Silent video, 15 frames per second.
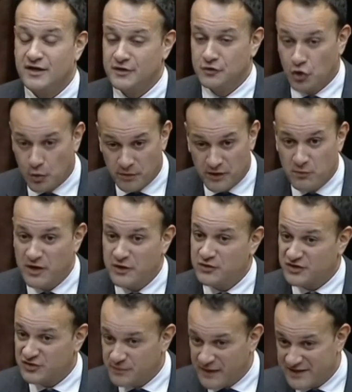normal and what
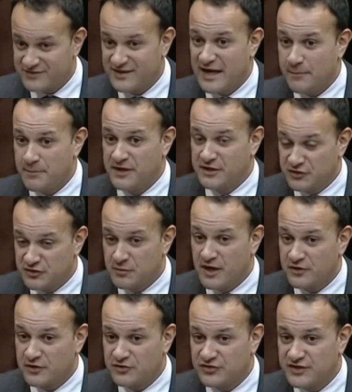you'd expect to happen in a
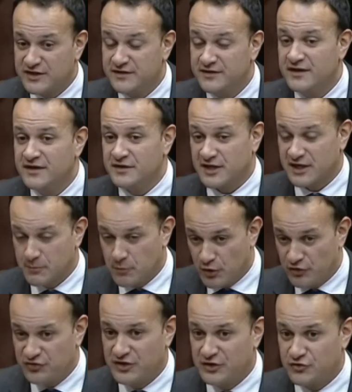democracy, that
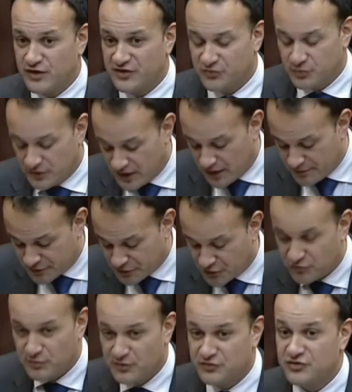commercial interests will lobby
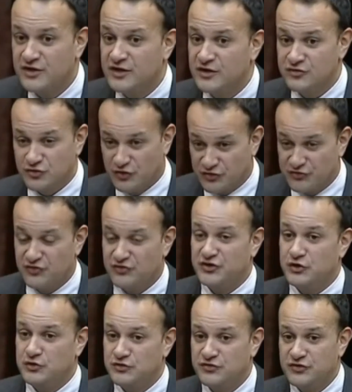government just as
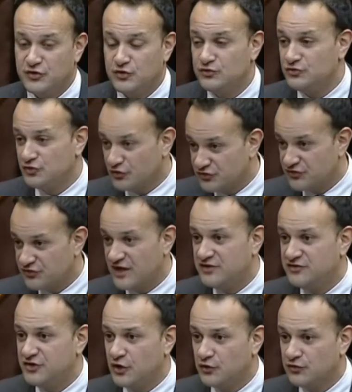unions do, just as
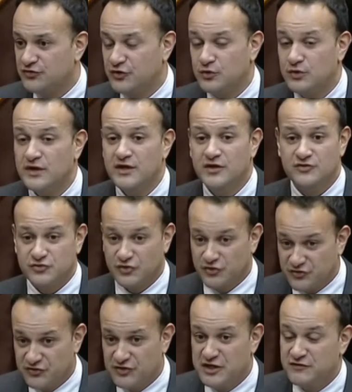NGOs do,
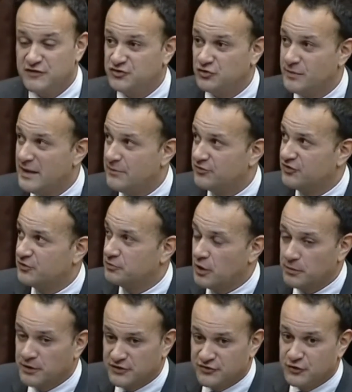just as individual members of the
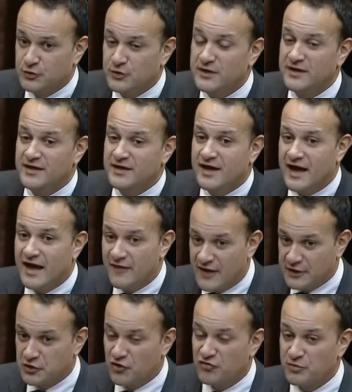public do, and
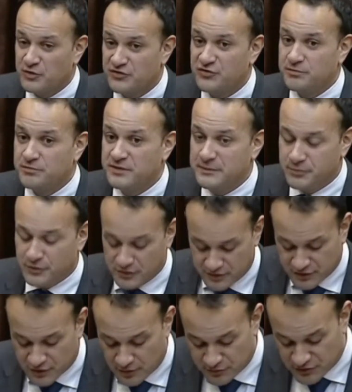then governments and people
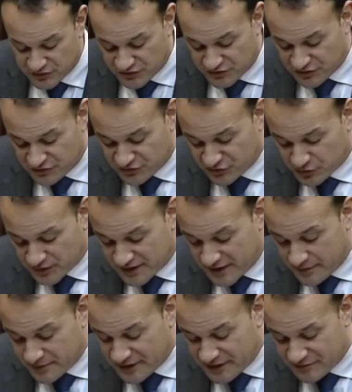come to decisions to what
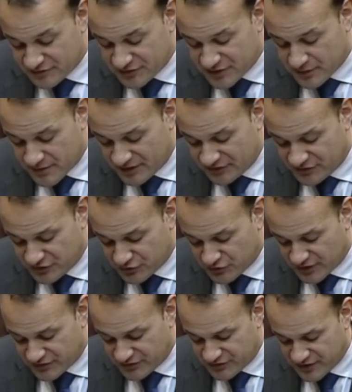they believe is in the best
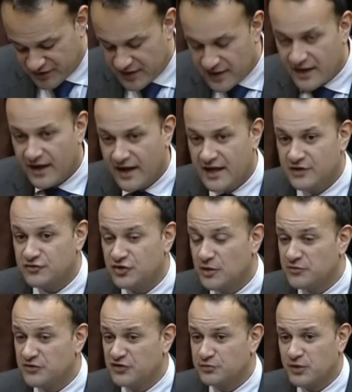interest. In
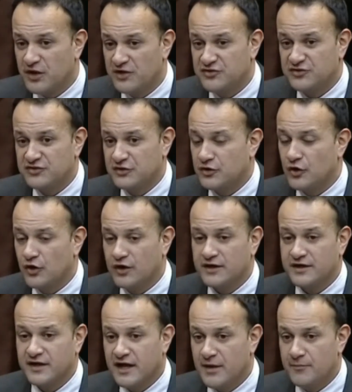terms of this project in Cork,
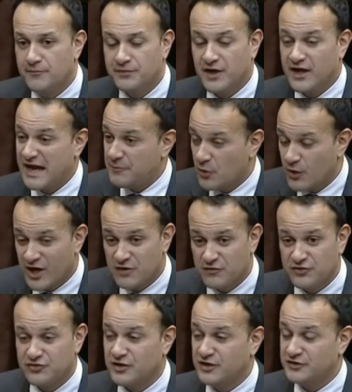I am aware of
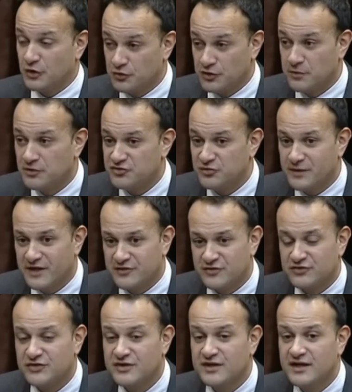it. I don't know much about
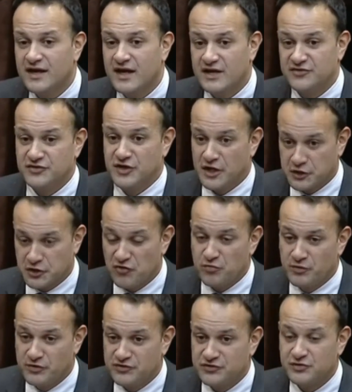it. It's not a
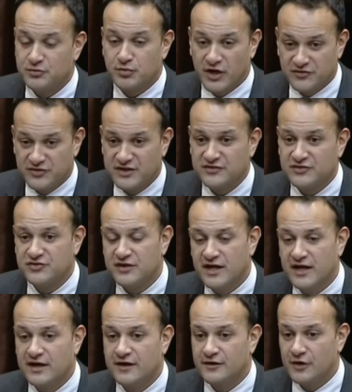government project,
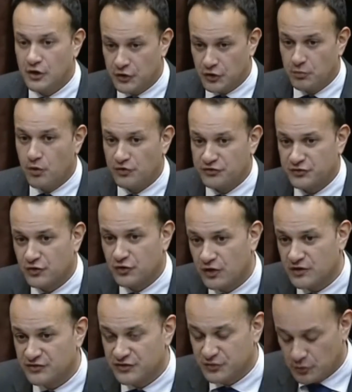although Port of
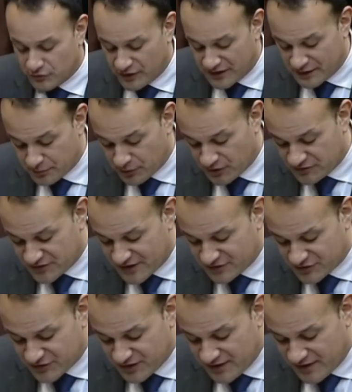Cork, as you will rightly point
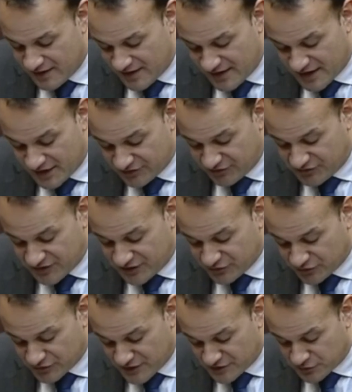out, is a
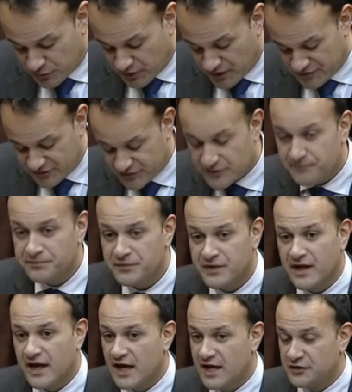state-owned enterprise.
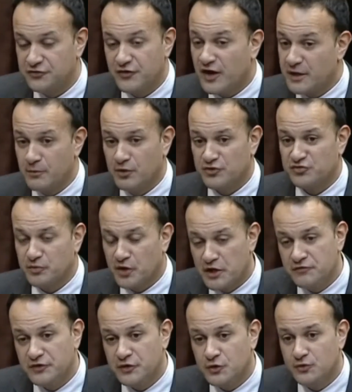It's very much
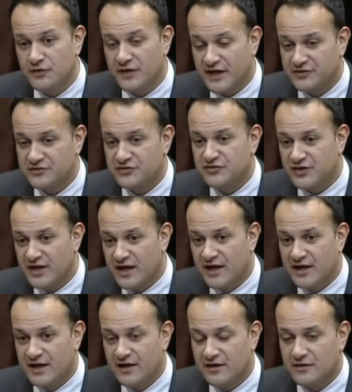my view that
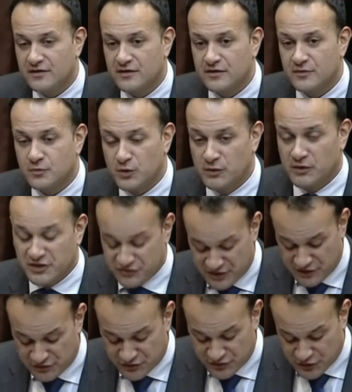we will
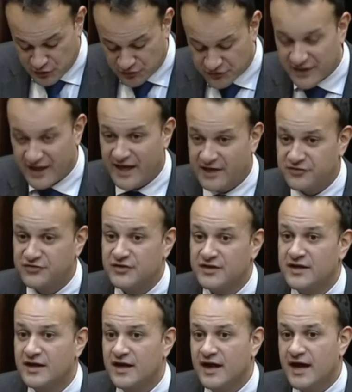continue to use gas
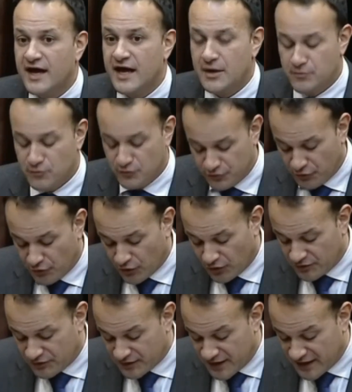
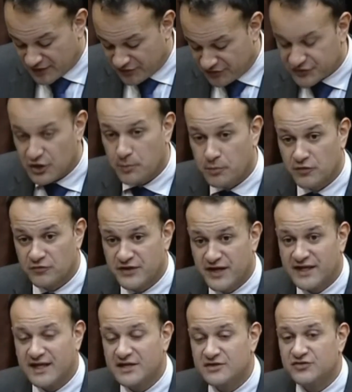for the next couple of
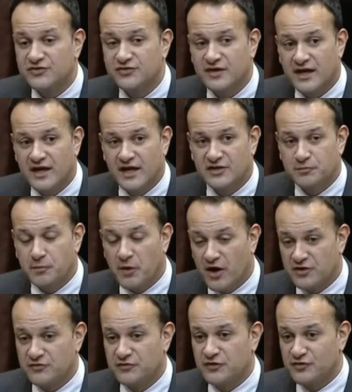decades. It's
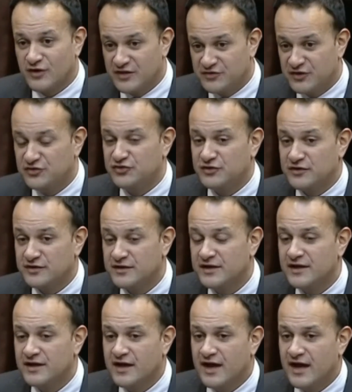part of the transition
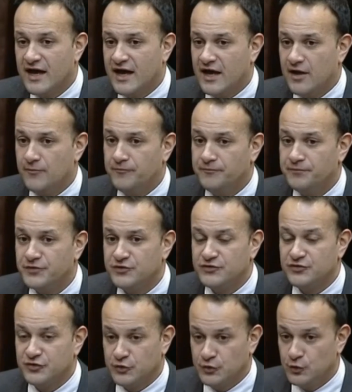
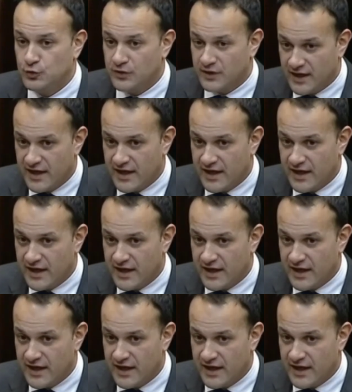to